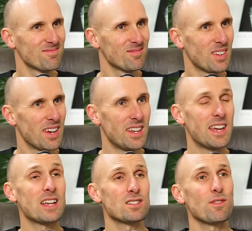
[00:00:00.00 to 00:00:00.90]
And he
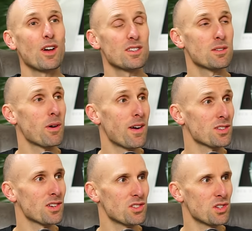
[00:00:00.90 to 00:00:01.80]
had to fly somewhere else,
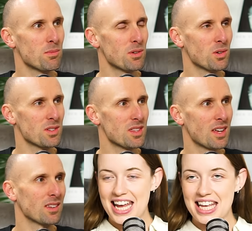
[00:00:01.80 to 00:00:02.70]
I assume, in order to then...